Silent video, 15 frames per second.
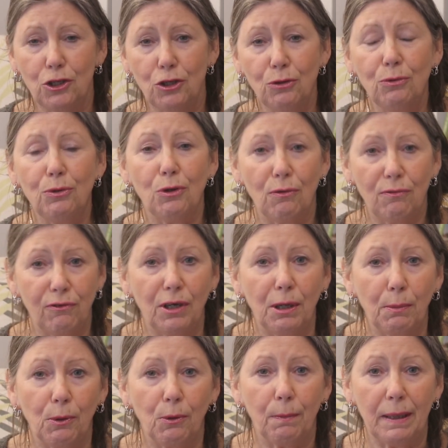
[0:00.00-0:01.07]
to your
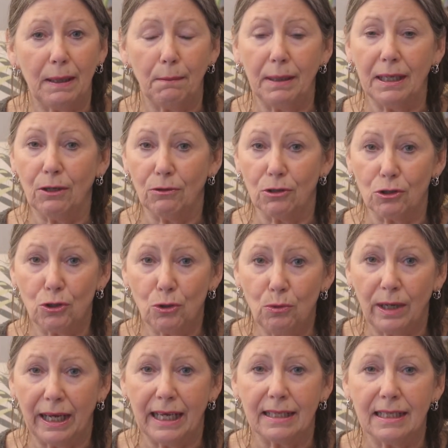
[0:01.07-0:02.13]
fully booked B&B owner's
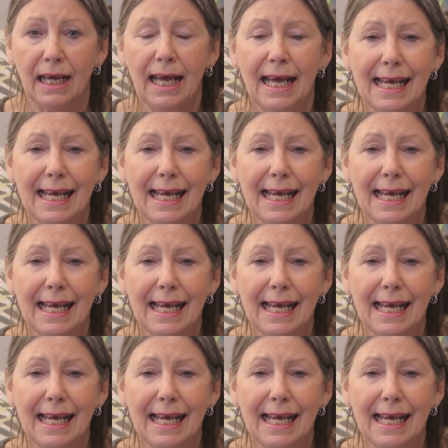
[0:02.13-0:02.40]
toolkit